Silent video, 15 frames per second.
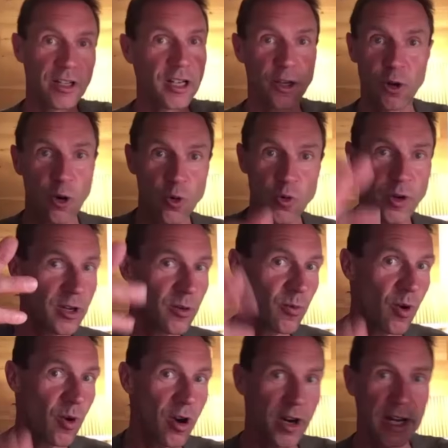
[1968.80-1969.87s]
a Coke, a
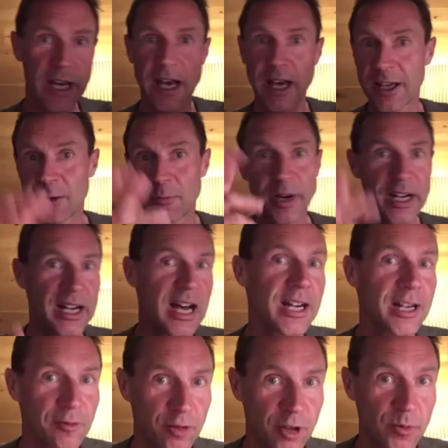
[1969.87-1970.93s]
water, a
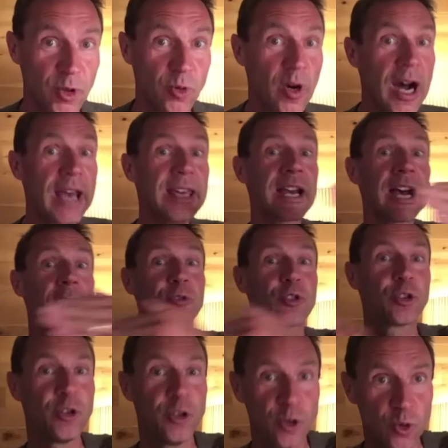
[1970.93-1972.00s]
banana from you, I come
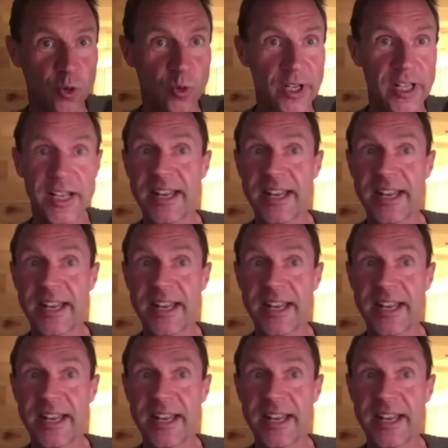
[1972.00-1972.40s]
to you.